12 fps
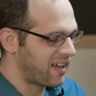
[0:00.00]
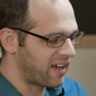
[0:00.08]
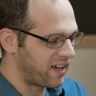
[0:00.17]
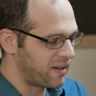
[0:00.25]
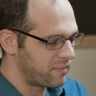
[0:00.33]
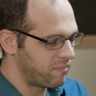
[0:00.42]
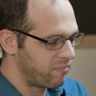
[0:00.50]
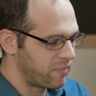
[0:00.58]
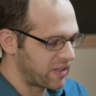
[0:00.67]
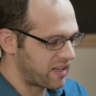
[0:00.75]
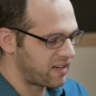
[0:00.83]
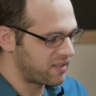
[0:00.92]

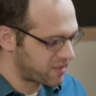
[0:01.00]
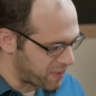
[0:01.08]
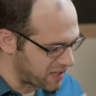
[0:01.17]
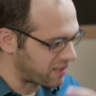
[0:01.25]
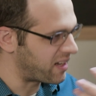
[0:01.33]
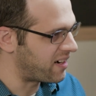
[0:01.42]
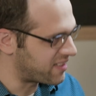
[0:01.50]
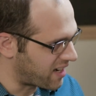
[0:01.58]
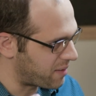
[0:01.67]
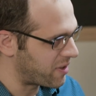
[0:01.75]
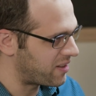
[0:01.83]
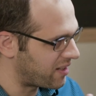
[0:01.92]
But then he spent a lot of
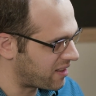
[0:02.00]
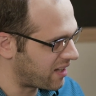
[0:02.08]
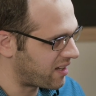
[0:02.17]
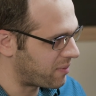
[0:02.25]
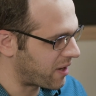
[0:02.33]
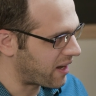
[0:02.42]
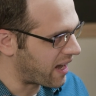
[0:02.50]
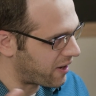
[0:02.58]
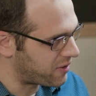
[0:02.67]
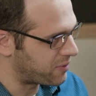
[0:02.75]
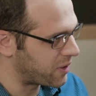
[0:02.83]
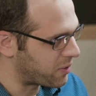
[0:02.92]
time, I think, thinking about how
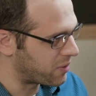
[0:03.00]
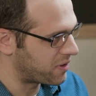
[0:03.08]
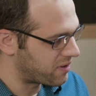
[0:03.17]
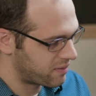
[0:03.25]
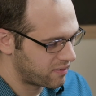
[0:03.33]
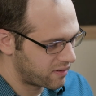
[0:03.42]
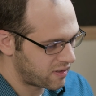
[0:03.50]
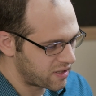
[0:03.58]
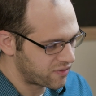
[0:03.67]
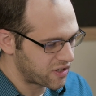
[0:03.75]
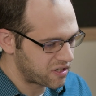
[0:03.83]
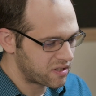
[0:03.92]
to record
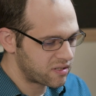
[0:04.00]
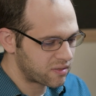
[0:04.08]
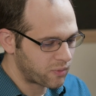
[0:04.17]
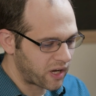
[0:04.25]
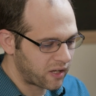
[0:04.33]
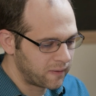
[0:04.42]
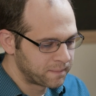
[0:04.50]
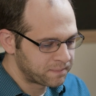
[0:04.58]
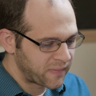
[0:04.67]
these visions well.